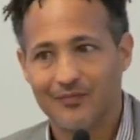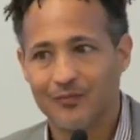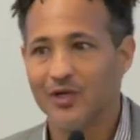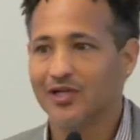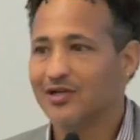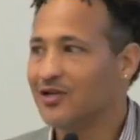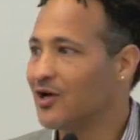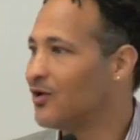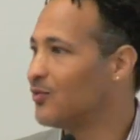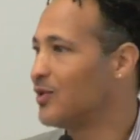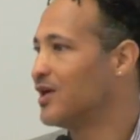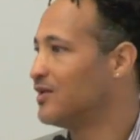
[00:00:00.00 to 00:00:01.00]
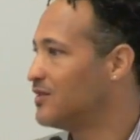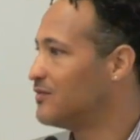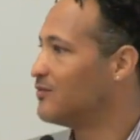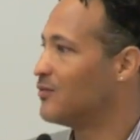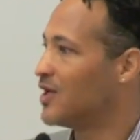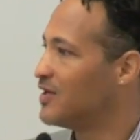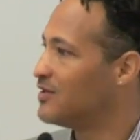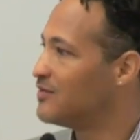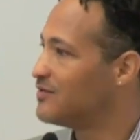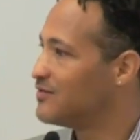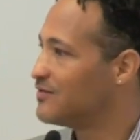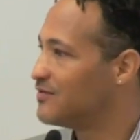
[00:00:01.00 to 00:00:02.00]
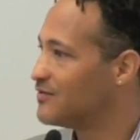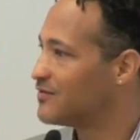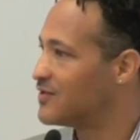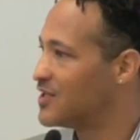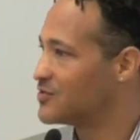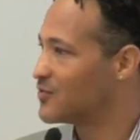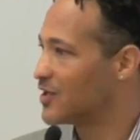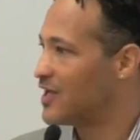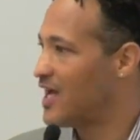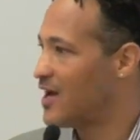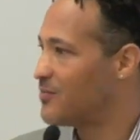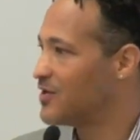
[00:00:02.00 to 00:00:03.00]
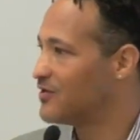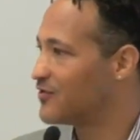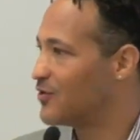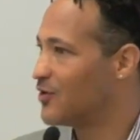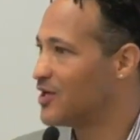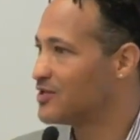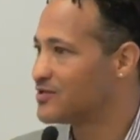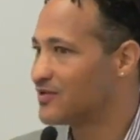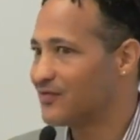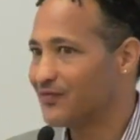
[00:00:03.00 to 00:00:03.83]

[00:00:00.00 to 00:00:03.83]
We didn't know when, when things were going to happen, of course.